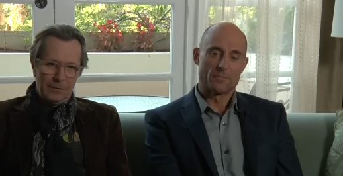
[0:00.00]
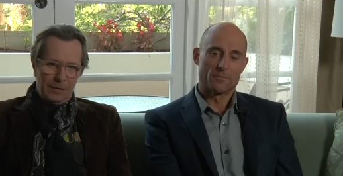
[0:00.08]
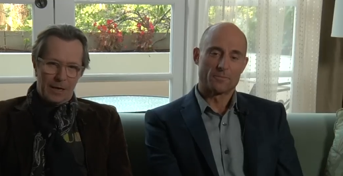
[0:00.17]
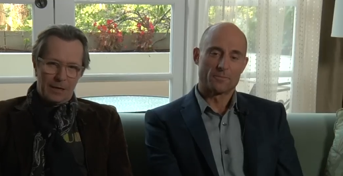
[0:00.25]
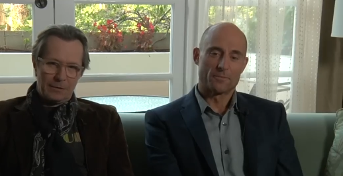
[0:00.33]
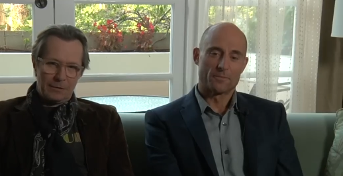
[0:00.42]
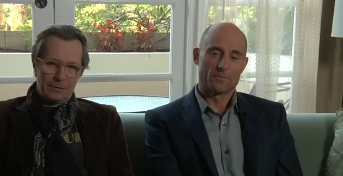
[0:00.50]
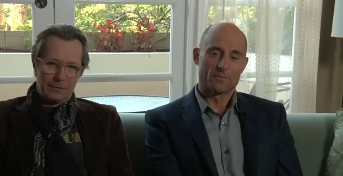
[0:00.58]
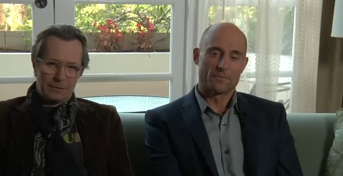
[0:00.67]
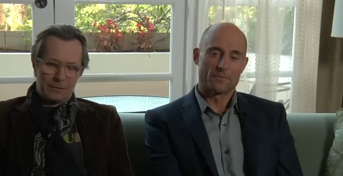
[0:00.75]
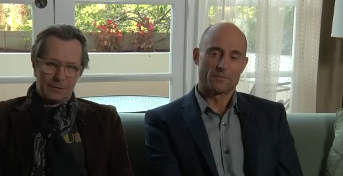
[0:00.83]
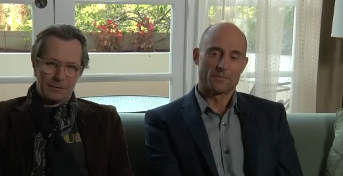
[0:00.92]
Speaker 1: yeah.
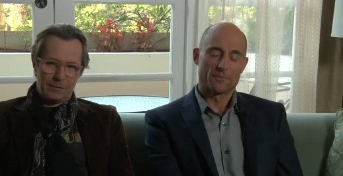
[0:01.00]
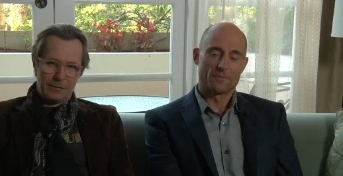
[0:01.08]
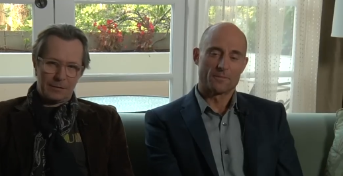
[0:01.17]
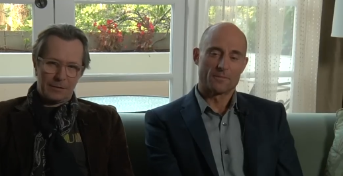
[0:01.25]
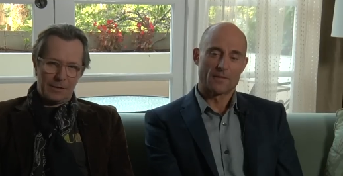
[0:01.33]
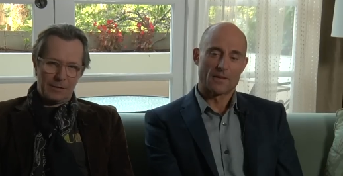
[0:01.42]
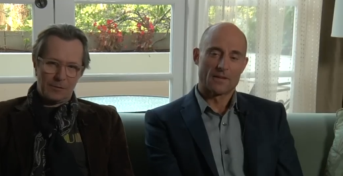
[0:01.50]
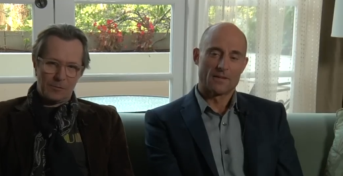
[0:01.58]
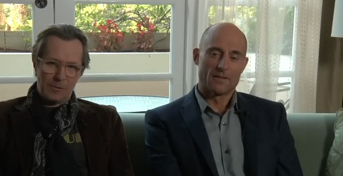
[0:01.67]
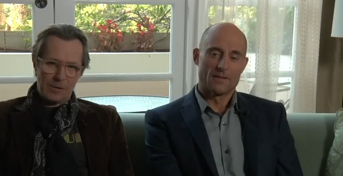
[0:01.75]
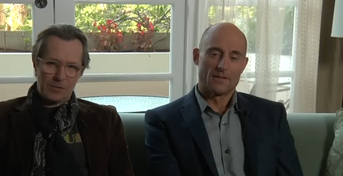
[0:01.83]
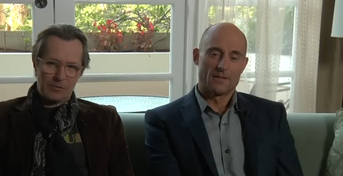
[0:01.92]
The, the thing that
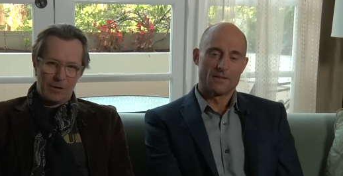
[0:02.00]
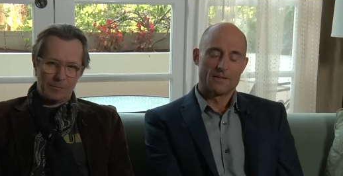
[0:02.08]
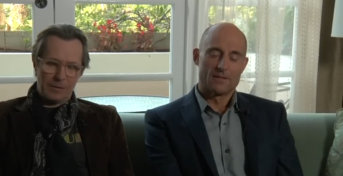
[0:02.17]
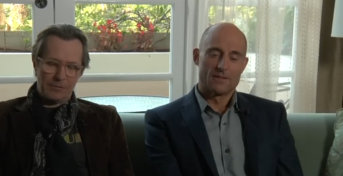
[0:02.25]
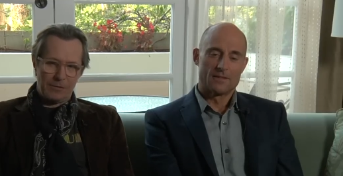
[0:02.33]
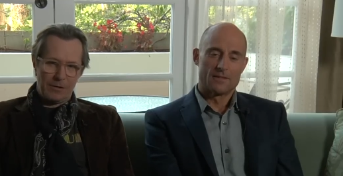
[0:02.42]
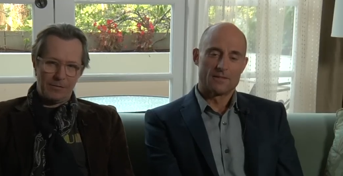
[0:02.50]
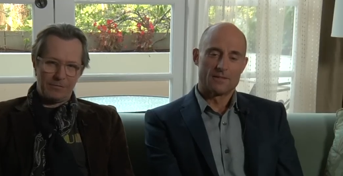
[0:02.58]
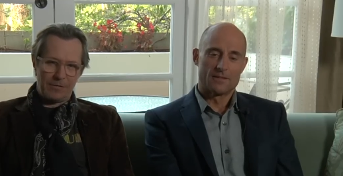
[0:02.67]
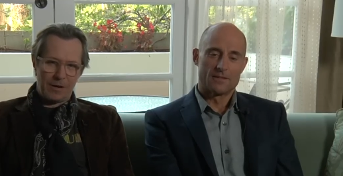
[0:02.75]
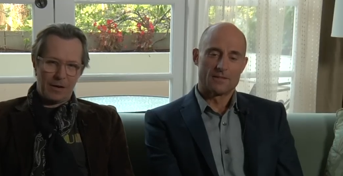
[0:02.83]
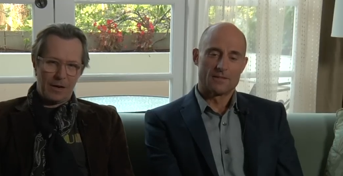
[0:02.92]
always struck me, the very
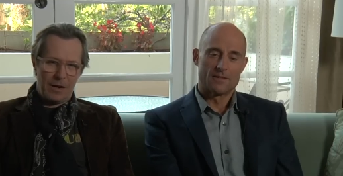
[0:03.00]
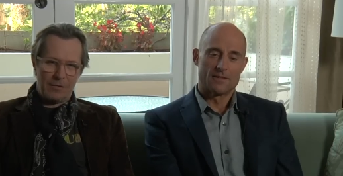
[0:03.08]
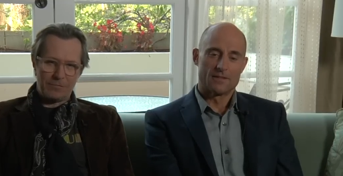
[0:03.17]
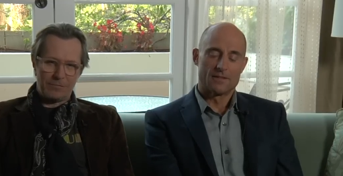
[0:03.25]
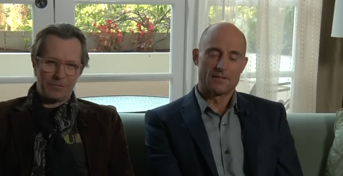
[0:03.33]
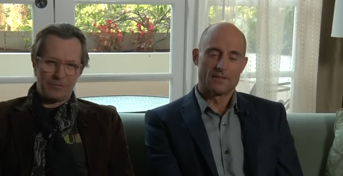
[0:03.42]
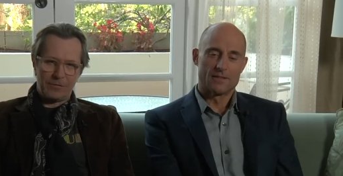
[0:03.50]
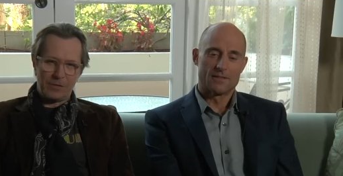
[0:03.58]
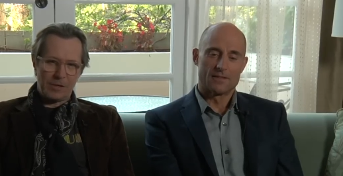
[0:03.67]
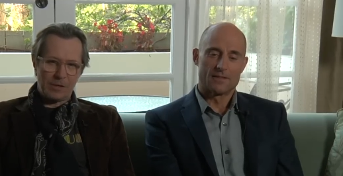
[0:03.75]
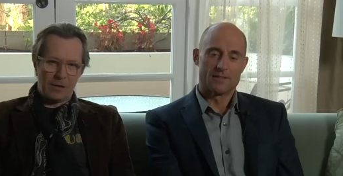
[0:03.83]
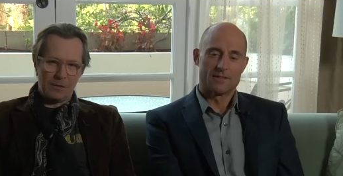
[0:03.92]
very
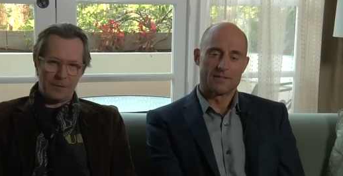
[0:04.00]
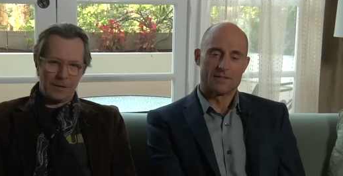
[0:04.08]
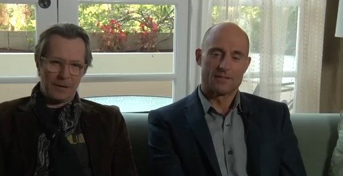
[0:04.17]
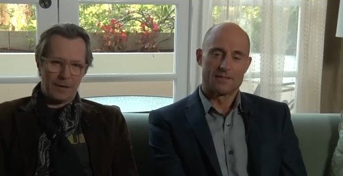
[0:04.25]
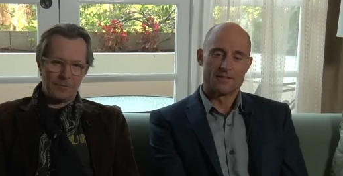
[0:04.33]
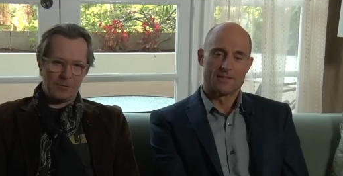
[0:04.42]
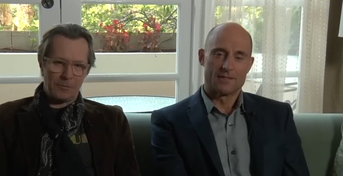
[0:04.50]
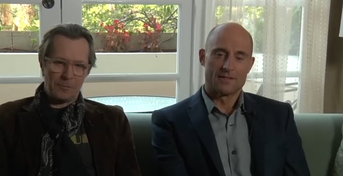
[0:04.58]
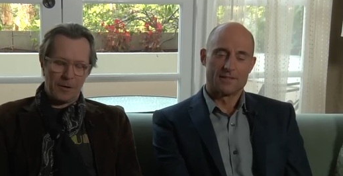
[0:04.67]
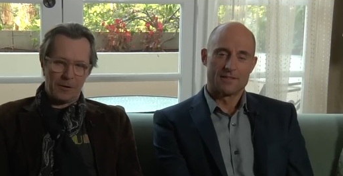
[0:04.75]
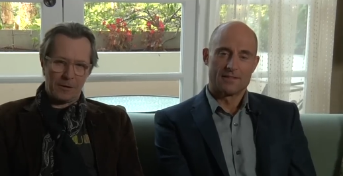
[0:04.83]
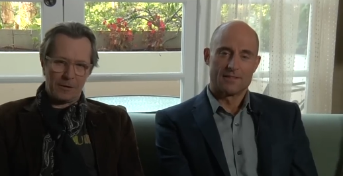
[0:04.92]
first time I came to
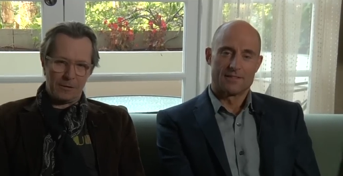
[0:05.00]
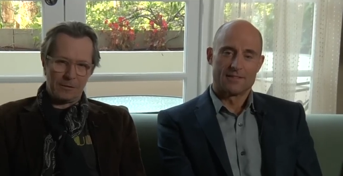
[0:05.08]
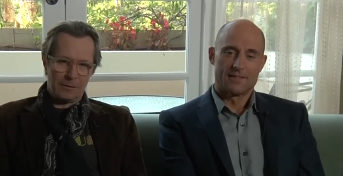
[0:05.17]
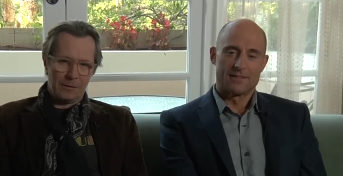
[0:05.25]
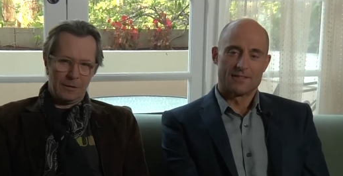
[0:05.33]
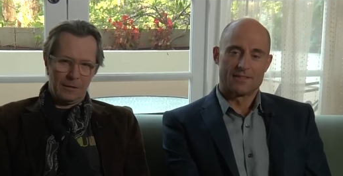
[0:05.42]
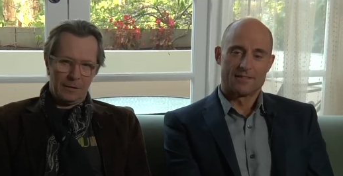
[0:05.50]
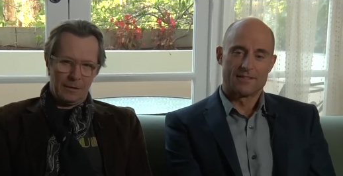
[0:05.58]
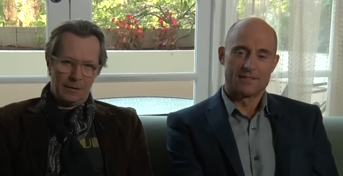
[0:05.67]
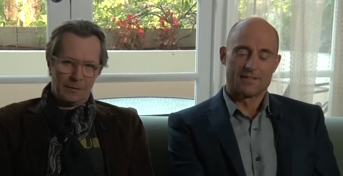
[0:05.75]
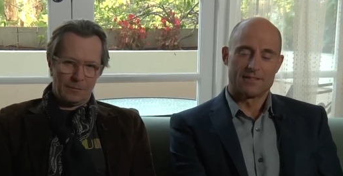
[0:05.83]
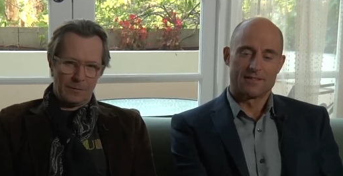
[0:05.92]
America,
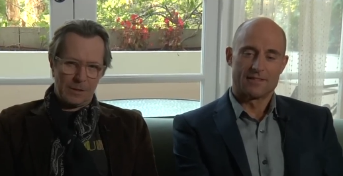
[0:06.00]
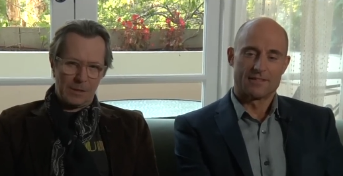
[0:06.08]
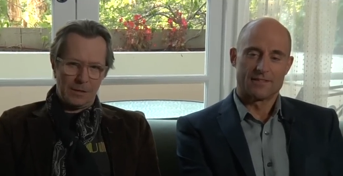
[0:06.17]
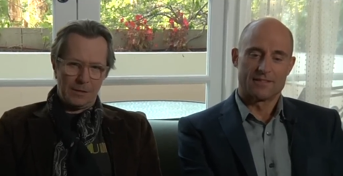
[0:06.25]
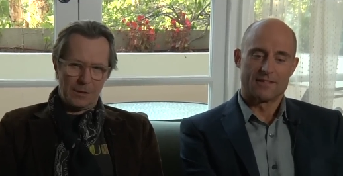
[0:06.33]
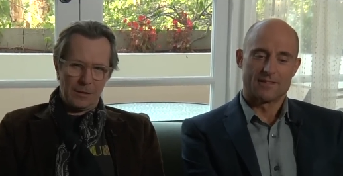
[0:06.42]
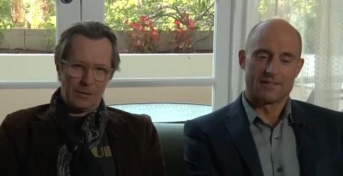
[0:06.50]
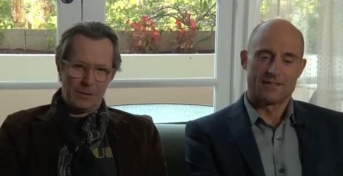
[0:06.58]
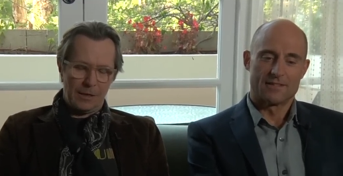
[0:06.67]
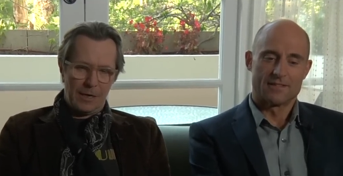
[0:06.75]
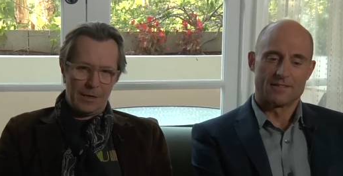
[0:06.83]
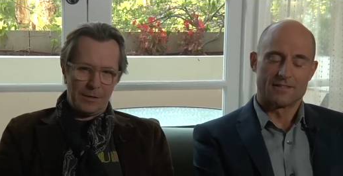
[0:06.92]
was in the
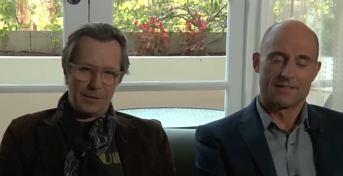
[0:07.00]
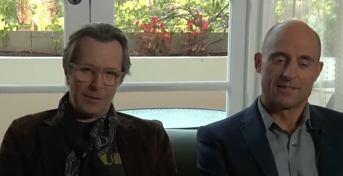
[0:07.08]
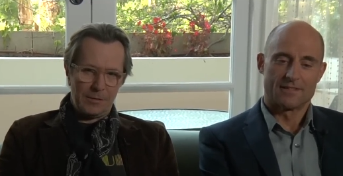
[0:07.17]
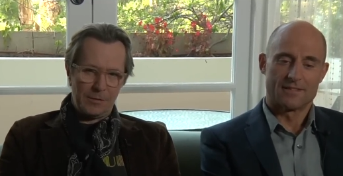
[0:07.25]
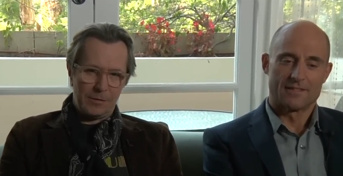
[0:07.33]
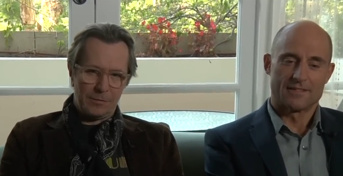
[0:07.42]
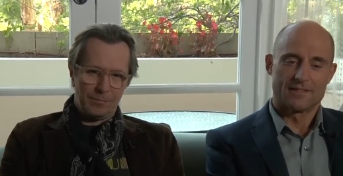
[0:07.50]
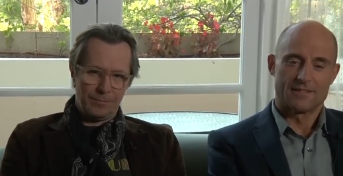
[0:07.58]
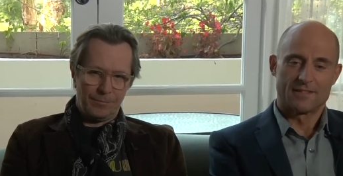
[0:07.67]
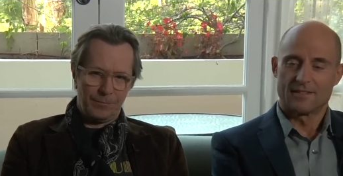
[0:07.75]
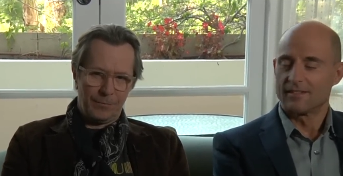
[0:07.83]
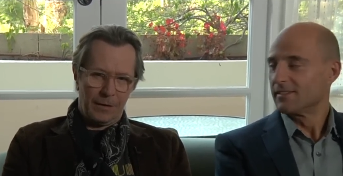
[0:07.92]
early '80s,
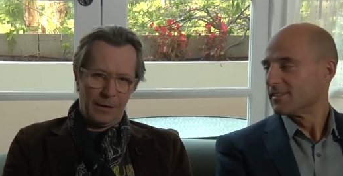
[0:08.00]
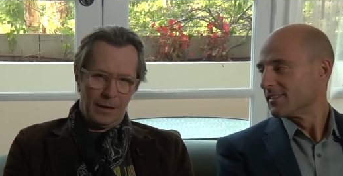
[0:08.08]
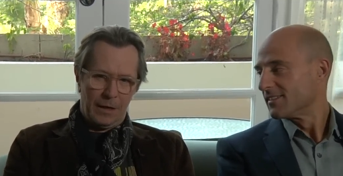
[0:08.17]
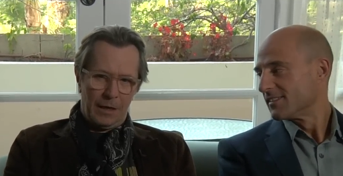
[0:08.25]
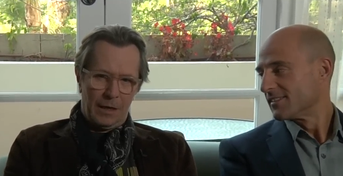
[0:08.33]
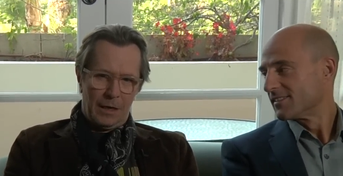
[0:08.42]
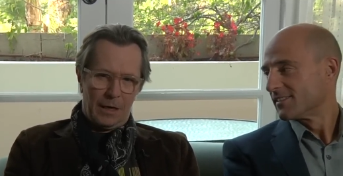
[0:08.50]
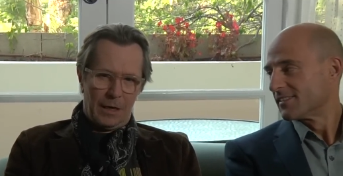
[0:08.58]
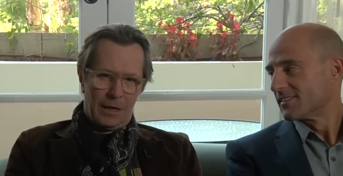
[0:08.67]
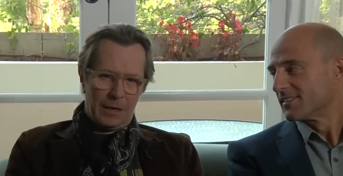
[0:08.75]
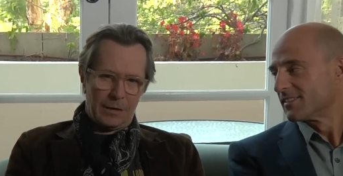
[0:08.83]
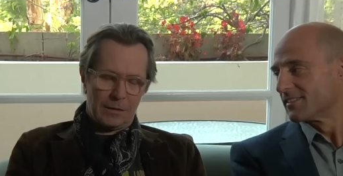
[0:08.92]

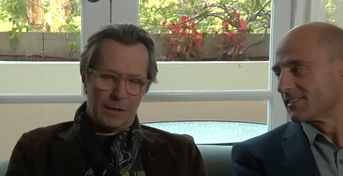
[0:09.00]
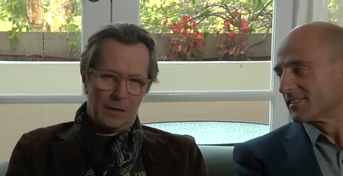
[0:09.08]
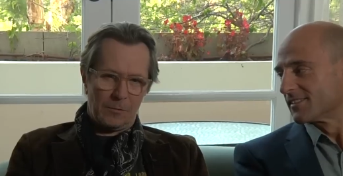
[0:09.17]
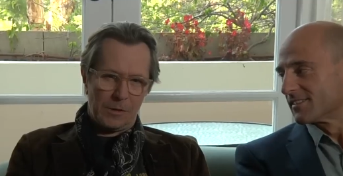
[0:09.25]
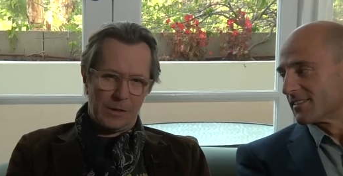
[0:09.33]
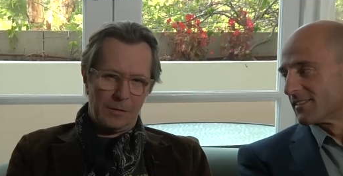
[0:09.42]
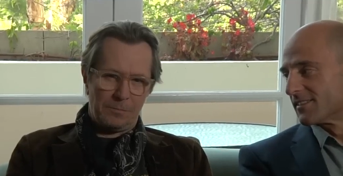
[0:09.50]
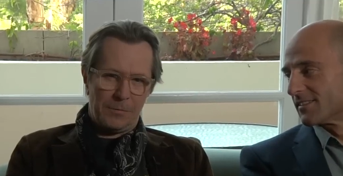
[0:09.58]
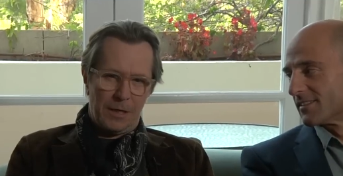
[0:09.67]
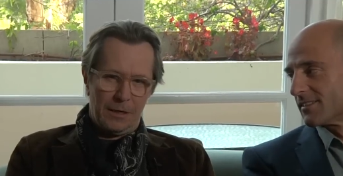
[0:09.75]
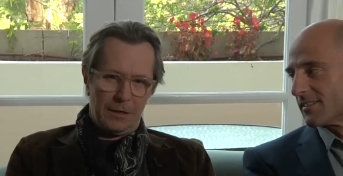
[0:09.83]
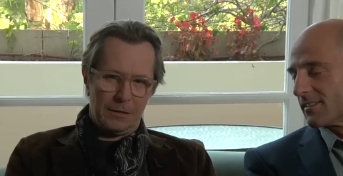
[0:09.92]
and I was in a
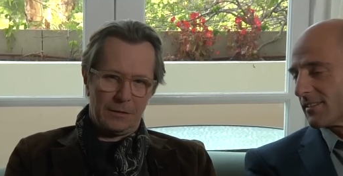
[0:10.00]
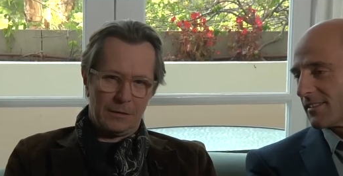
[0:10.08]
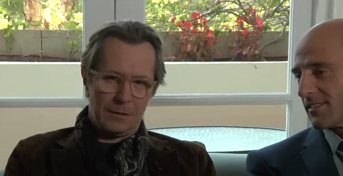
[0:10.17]
bar,